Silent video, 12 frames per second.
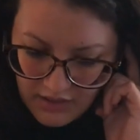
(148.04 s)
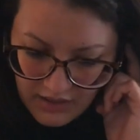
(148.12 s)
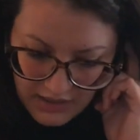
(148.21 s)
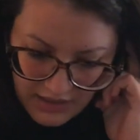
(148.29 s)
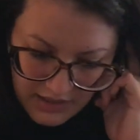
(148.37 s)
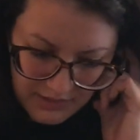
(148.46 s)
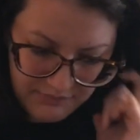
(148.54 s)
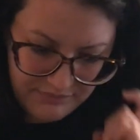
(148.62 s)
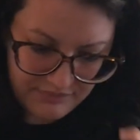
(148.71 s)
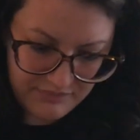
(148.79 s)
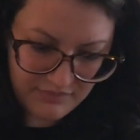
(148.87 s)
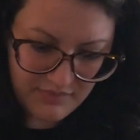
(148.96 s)
Um,
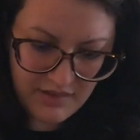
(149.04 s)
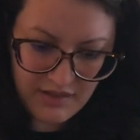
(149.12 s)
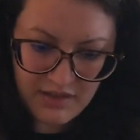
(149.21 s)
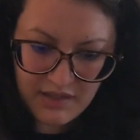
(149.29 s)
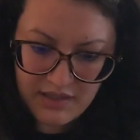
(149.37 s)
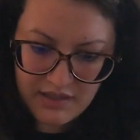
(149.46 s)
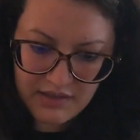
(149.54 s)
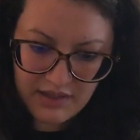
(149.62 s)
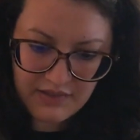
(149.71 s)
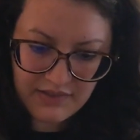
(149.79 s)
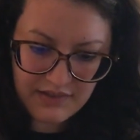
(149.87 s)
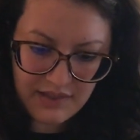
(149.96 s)

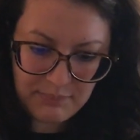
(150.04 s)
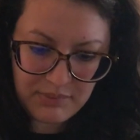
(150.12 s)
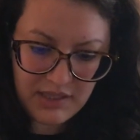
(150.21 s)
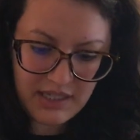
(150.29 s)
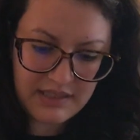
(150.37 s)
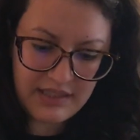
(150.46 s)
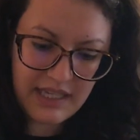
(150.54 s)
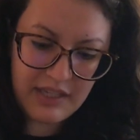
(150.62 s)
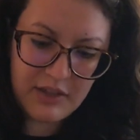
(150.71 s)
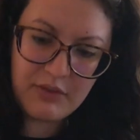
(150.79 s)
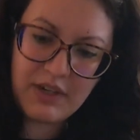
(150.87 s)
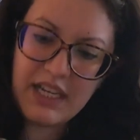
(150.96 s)
this is the blonde
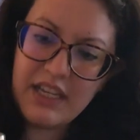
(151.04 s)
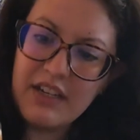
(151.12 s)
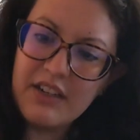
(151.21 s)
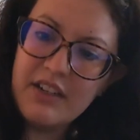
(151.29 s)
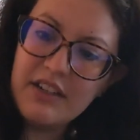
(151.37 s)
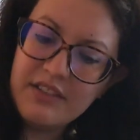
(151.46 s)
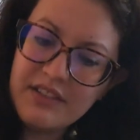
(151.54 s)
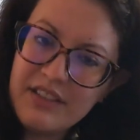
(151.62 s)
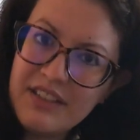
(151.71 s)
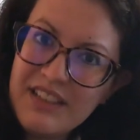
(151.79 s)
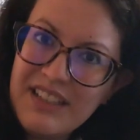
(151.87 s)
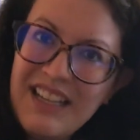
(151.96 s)
ale right here.
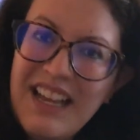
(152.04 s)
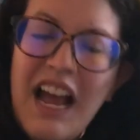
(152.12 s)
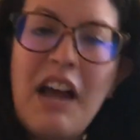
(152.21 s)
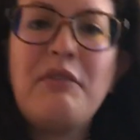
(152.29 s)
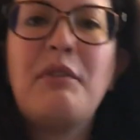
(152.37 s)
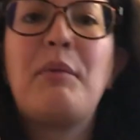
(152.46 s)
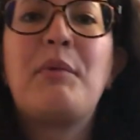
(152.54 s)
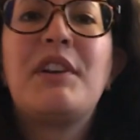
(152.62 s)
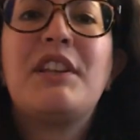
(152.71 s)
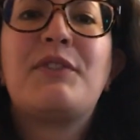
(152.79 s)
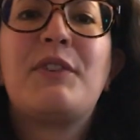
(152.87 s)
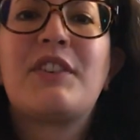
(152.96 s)
I remember
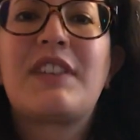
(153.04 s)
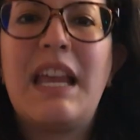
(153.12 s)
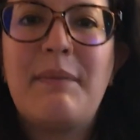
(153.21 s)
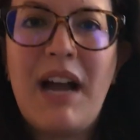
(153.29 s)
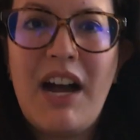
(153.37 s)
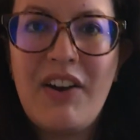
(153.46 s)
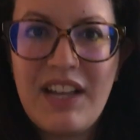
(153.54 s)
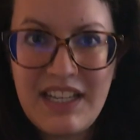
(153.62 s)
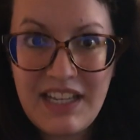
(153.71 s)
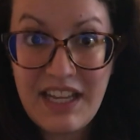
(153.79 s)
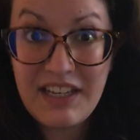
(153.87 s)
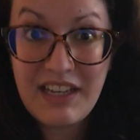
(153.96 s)
when this first came out,
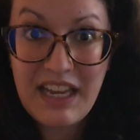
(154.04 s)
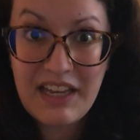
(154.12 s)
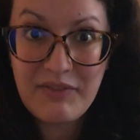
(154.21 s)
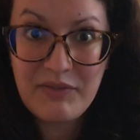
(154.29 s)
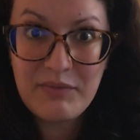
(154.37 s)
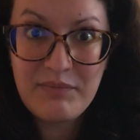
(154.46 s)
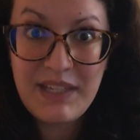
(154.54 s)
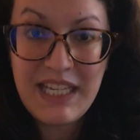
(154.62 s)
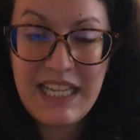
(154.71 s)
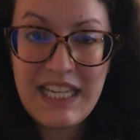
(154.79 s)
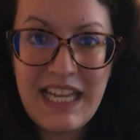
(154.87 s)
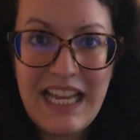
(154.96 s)
and then I,
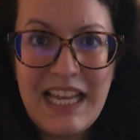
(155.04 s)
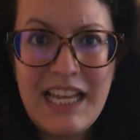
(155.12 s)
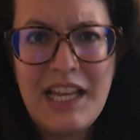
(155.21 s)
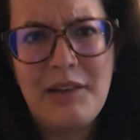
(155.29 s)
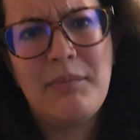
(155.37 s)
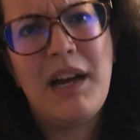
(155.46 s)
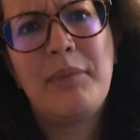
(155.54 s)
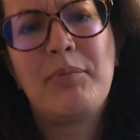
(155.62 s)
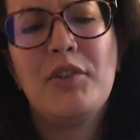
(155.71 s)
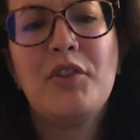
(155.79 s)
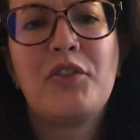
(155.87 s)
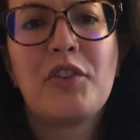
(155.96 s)
me and my
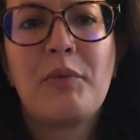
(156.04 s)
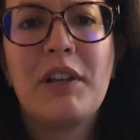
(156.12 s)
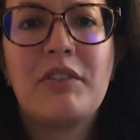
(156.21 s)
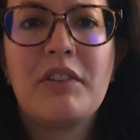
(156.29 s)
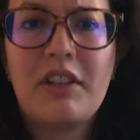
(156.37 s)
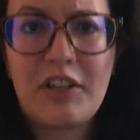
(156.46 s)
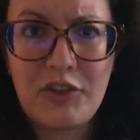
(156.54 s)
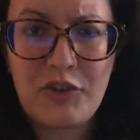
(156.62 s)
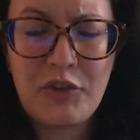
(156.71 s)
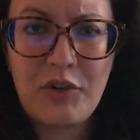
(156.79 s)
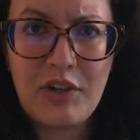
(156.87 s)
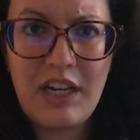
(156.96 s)
producer went to a liquor
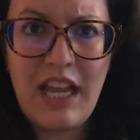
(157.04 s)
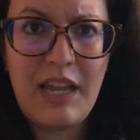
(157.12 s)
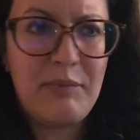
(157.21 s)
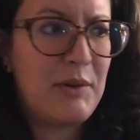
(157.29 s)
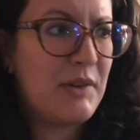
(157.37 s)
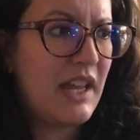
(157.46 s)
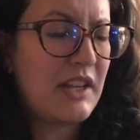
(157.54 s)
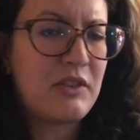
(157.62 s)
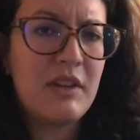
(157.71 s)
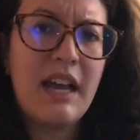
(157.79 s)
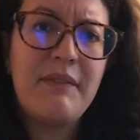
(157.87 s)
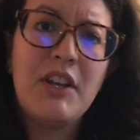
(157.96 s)
store, and we were like,
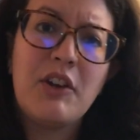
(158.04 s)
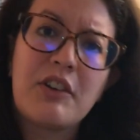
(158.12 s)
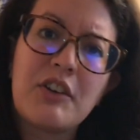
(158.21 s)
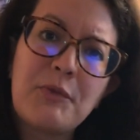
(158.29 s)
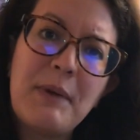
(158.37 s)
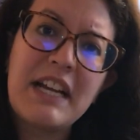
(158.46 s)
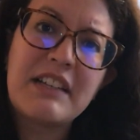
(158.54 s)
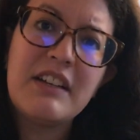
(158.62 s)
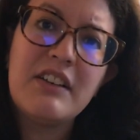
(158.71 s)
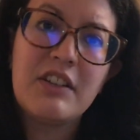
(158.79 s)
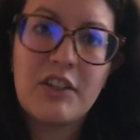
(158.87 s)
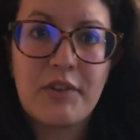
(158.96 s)
"Do you have any hookers back
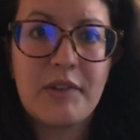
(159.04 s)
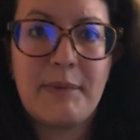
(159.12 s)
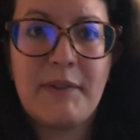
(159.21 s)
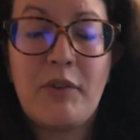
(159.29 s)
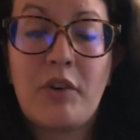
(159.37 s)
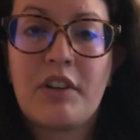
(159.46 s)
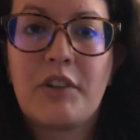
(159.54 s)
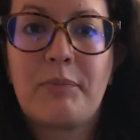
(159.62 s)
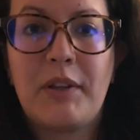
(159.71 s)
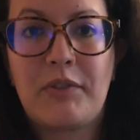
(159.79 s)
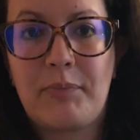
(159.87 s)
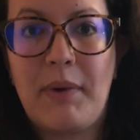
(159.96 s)
there?" And this was before this
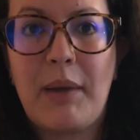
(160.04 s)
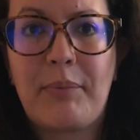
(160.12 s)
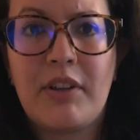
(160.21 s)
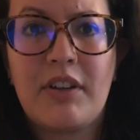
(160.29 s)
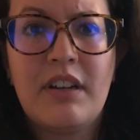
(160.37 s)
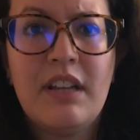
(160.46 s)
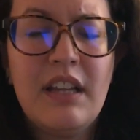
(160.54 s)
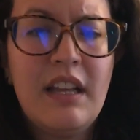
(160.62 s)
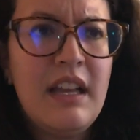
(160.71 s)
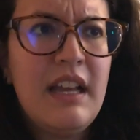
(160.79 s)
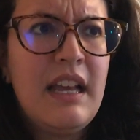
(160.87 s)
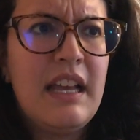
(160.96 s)
place was popular
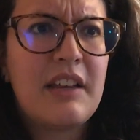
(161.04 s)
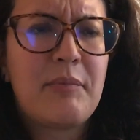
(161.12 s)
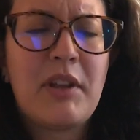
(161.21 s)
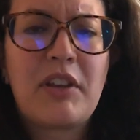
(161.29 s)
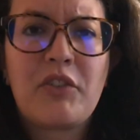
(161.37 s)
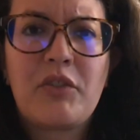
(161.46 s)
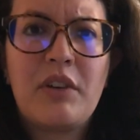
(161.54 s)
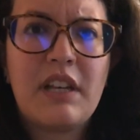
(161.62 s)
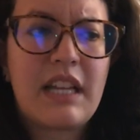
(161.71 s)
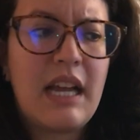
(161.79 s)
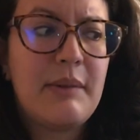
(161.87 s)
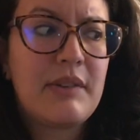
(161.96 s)
in a liquor store, and
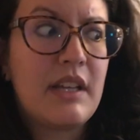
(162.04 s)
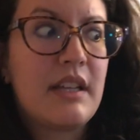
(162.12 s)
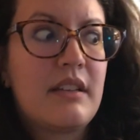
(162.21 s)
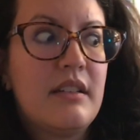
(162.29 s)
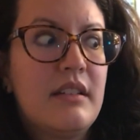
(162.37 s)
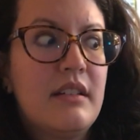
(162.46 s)
the guy was like,